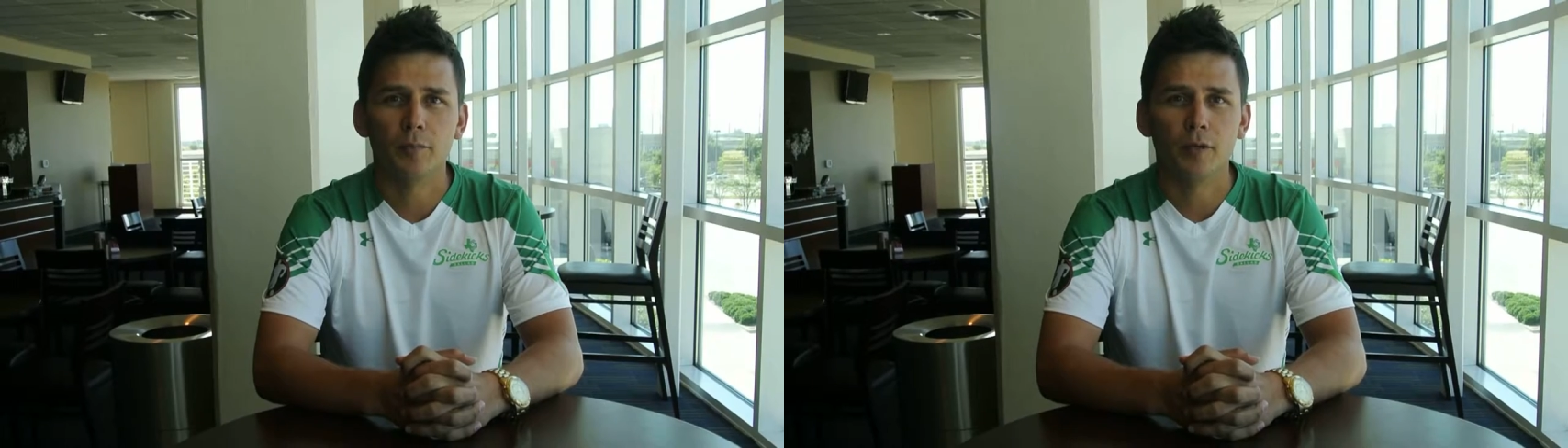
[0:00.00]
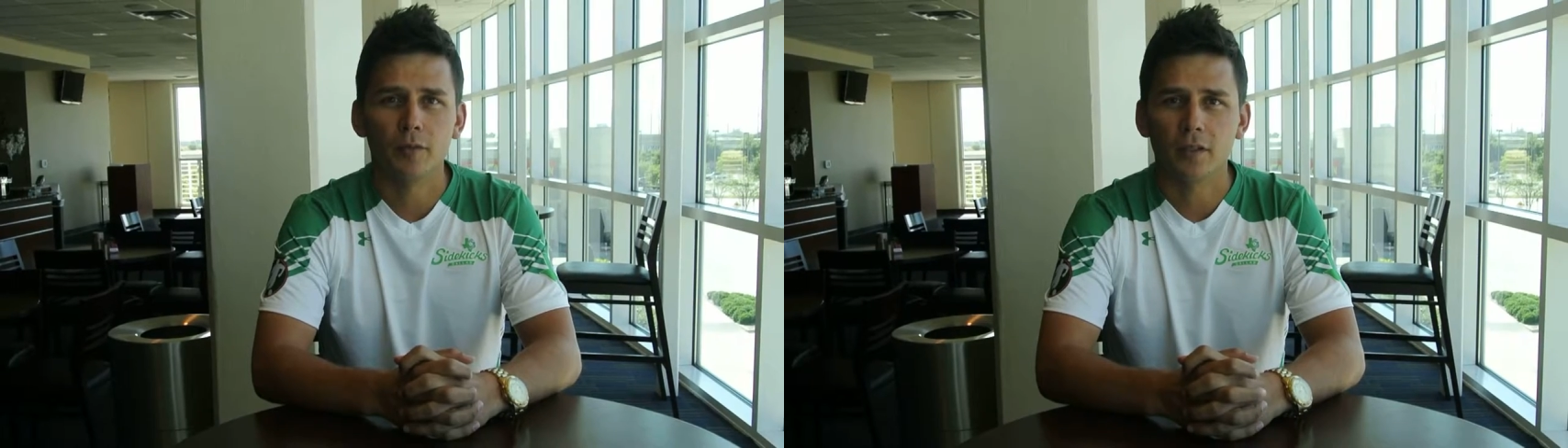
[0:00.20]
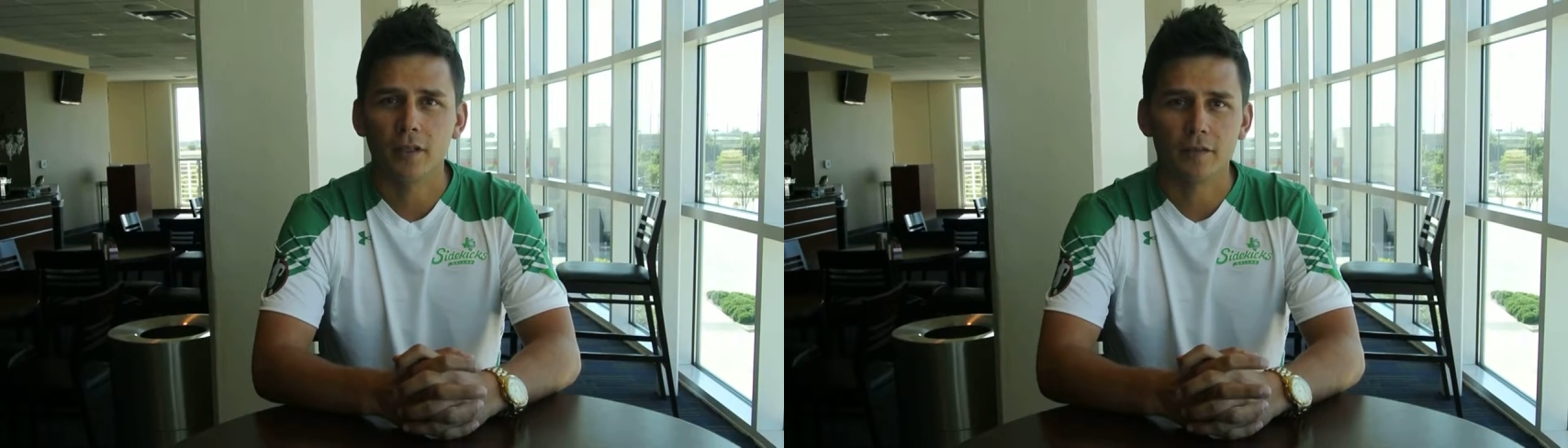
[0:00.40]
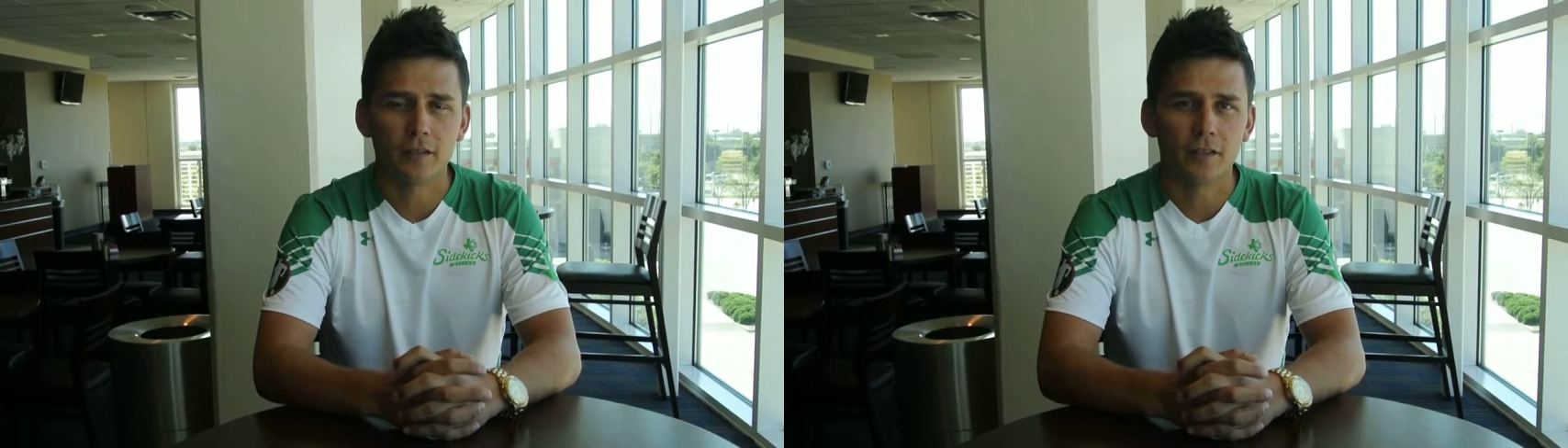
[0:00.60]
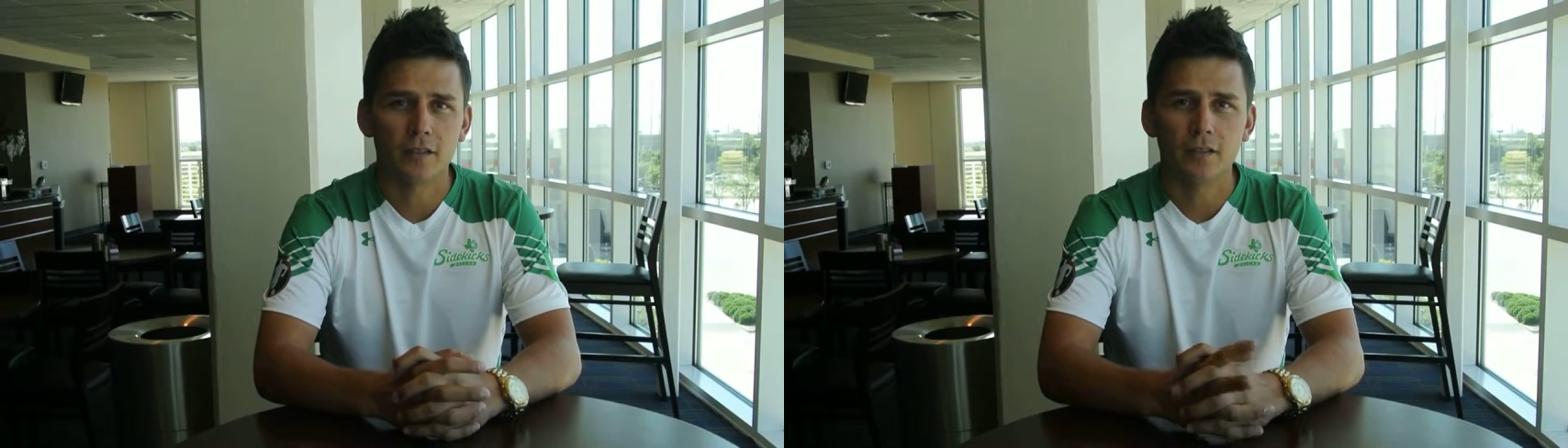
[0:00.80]
but would love
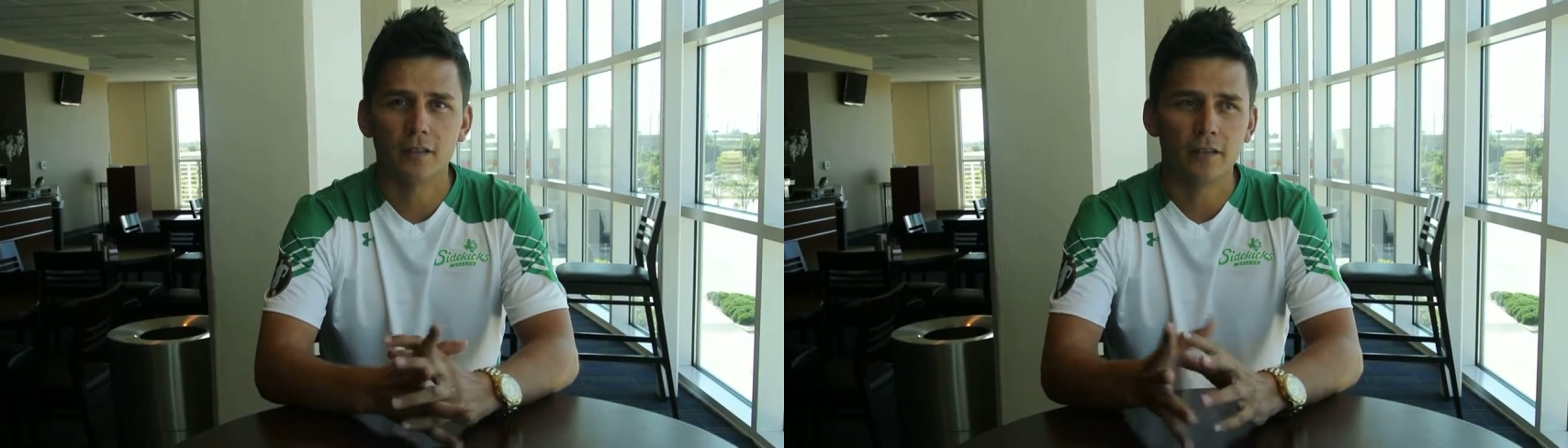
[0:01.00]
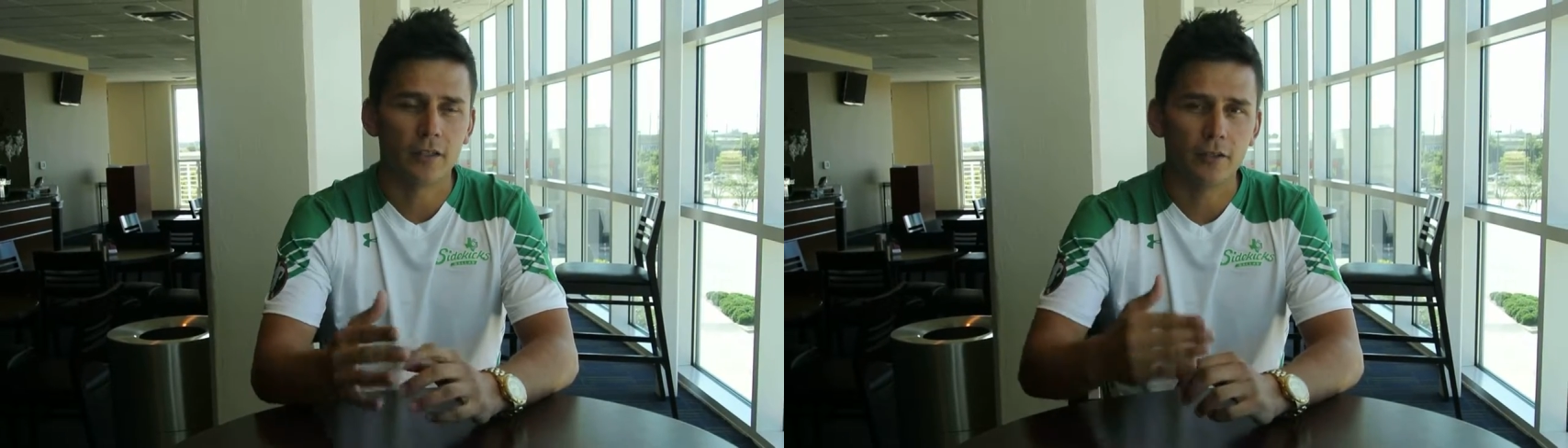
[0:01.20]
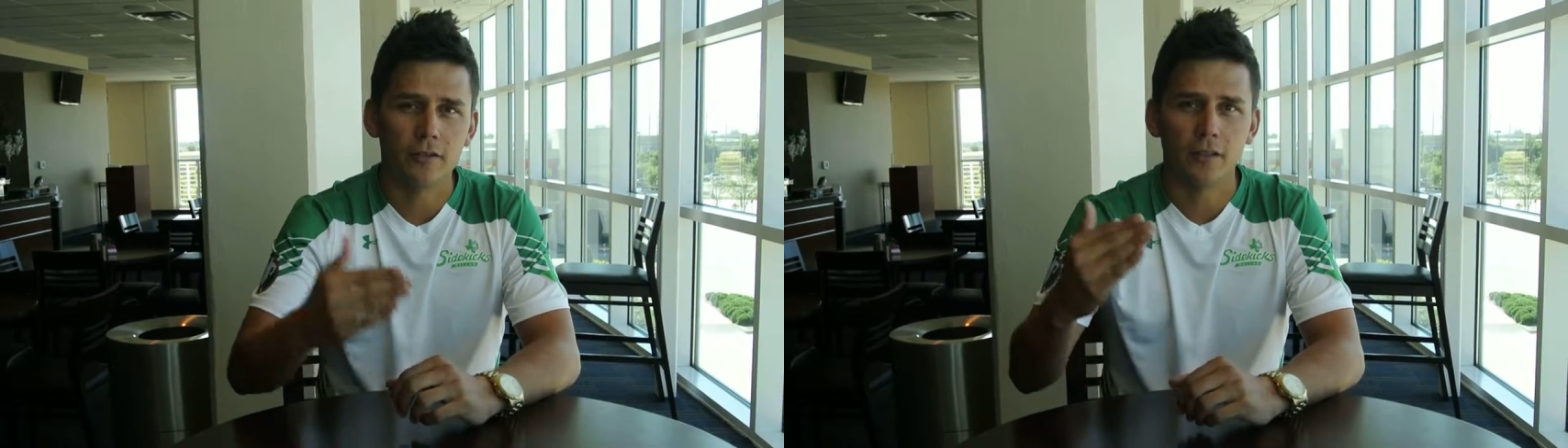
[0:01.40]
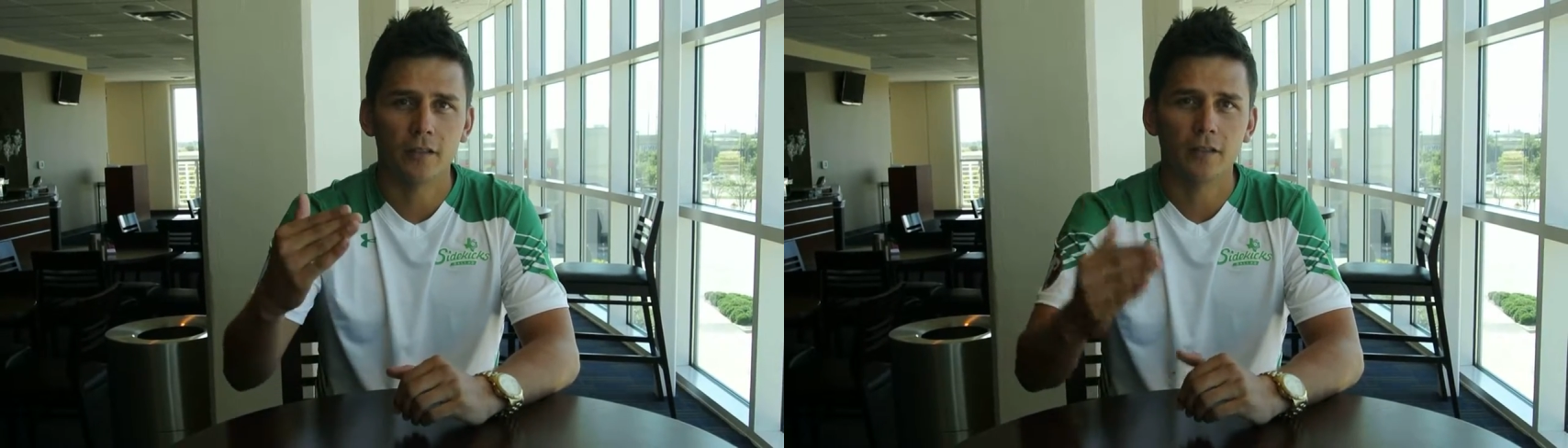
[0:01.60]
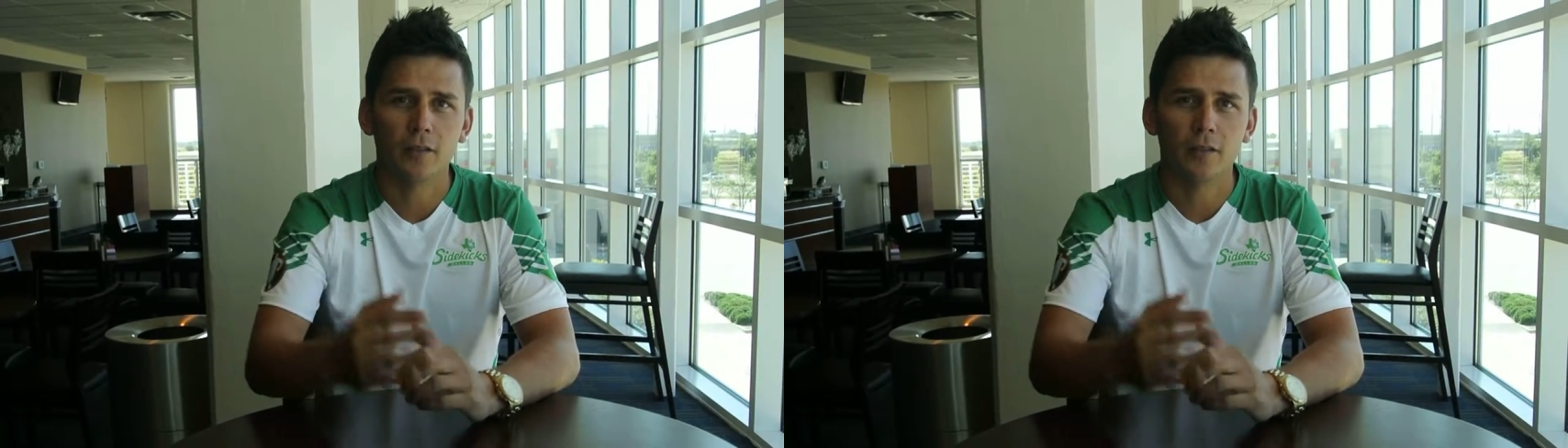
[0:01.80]
to just continue to